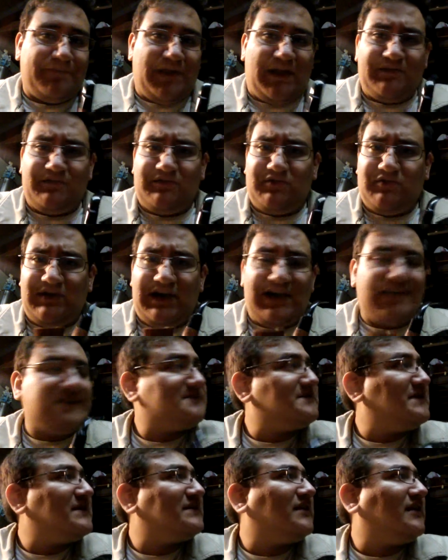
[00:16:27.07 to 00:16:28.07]
And you
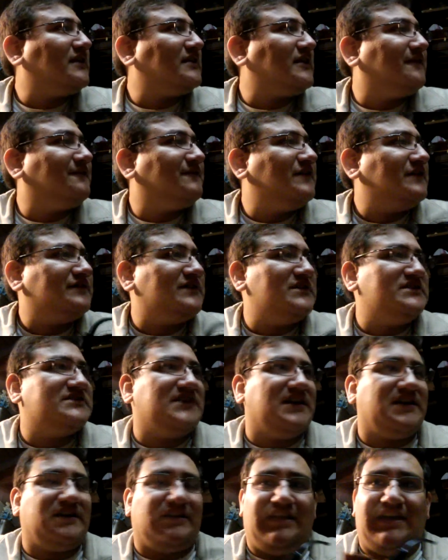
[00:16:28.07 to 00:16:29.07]
guys may think that 50 is
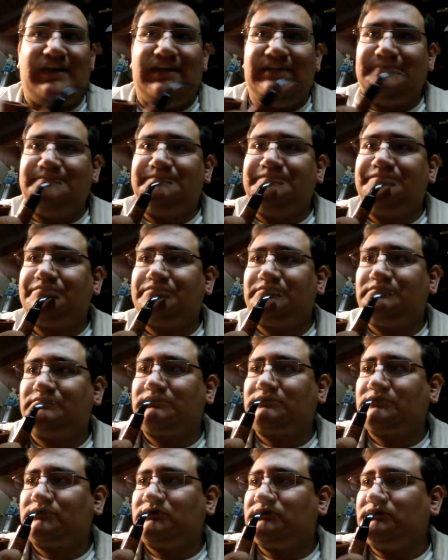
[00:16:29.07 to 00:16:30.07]
not a lot.
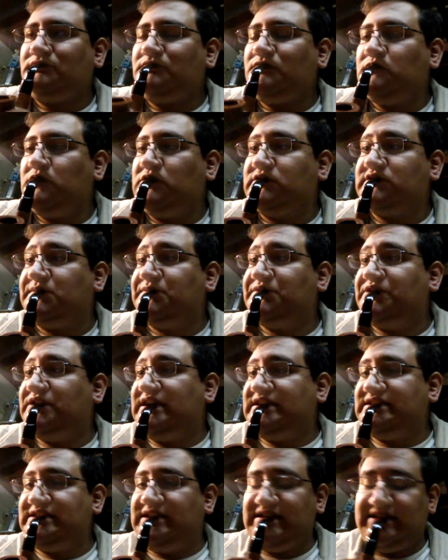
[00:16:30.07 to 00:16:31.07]
Well, some of you
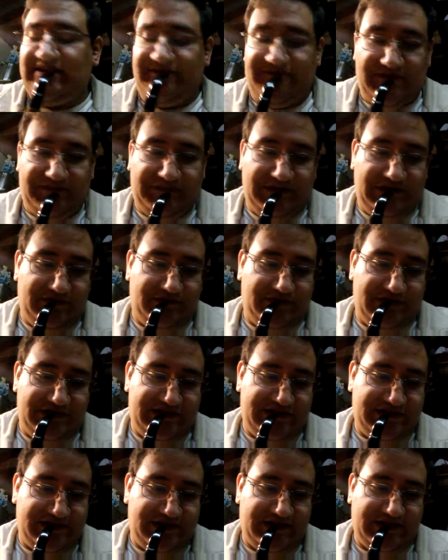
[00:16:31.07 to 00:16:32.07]
guys think that 50
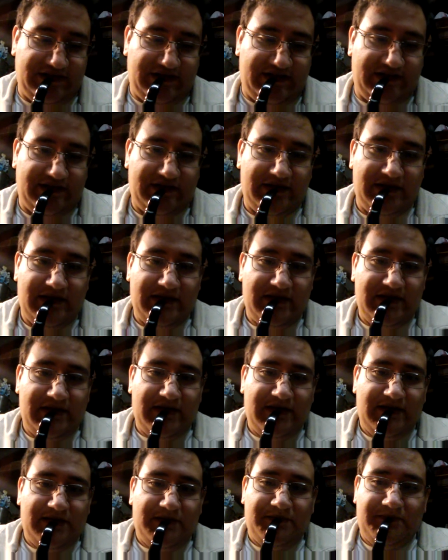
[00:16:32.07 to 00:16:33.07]
degrees isn't a lot,
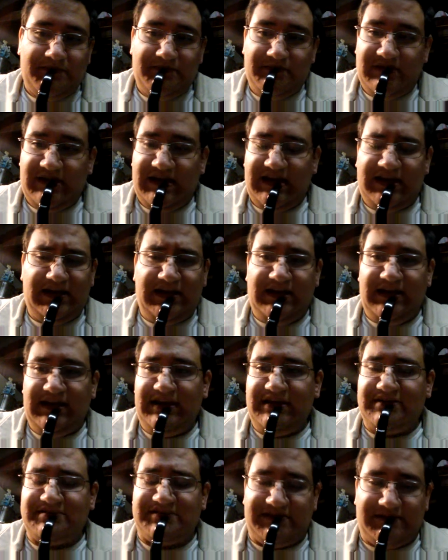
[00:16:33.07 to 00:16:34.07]
and
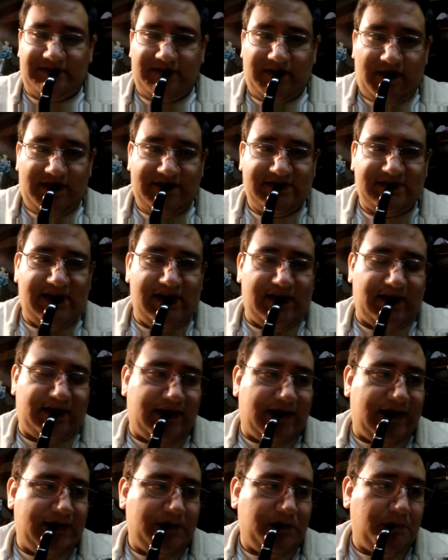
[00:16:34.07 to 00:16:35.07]
it isn't. It's not a
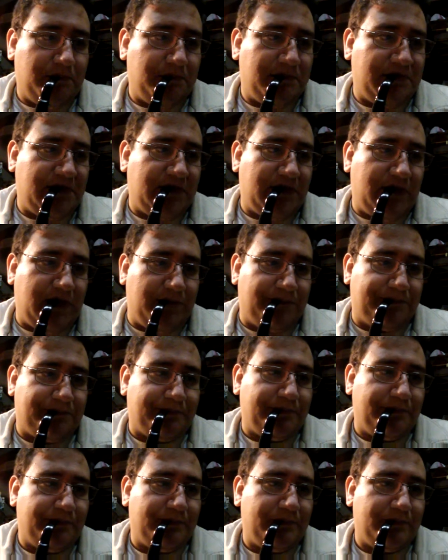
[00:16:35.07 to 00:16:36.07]
lot. But
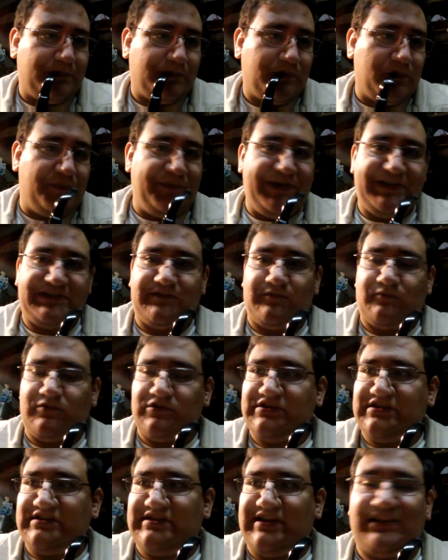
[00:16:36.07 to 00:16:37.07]
what makes it
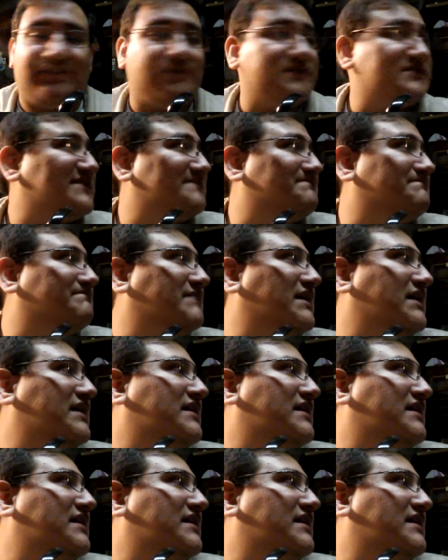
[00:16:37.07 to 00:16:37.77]
worse is that there's a